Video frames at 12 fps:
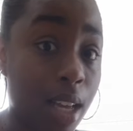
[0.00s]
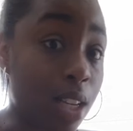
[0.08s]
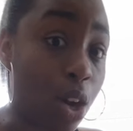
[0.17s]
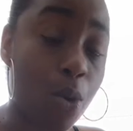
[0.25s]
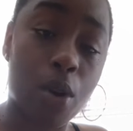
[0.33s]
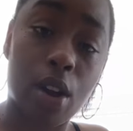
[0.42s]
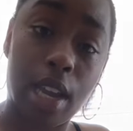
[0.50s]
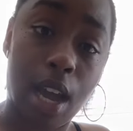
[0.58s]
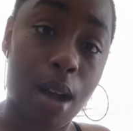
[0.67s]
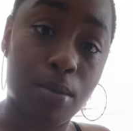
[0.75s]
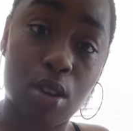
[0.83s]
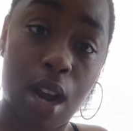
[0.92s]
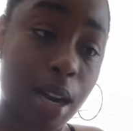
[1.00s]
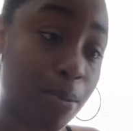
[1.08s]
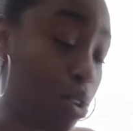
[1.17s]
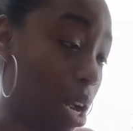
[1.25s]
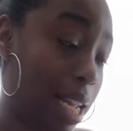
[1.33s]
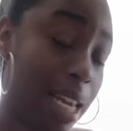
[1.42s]
Don't worry y'all. I'm trying, I'm
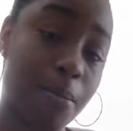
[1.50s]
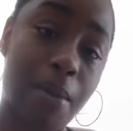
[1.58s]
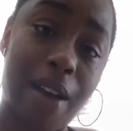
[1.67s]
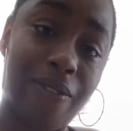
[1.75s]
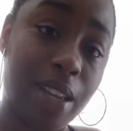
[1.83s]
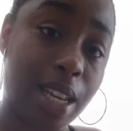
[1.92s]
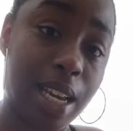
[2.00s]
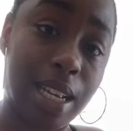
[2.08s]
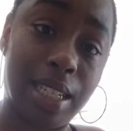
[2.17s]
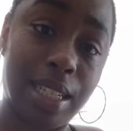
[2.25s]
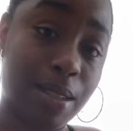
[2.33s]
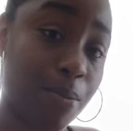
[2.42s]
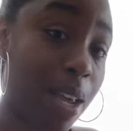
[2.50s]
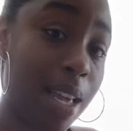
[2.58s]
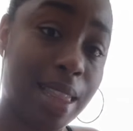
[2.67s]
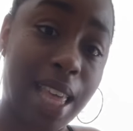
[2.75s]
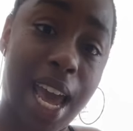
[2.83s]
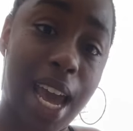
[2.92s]
trying to get my affiliates
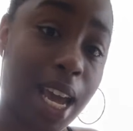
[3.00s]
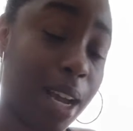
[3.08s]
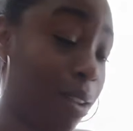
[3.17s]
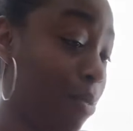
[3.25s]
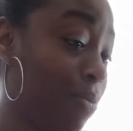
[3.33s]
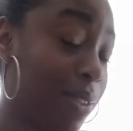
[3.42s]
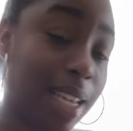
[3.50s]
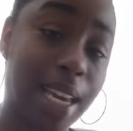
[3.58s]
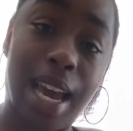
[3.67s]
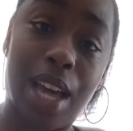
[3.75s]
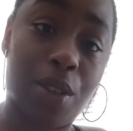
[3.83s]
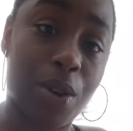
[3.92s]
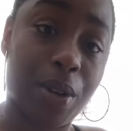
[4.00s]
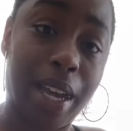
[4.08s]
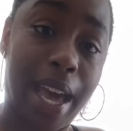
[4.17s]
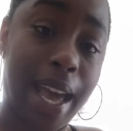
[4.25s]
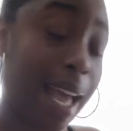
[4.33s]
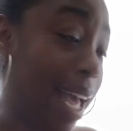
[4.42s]
thing together,
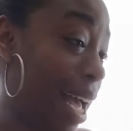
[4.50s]
okay?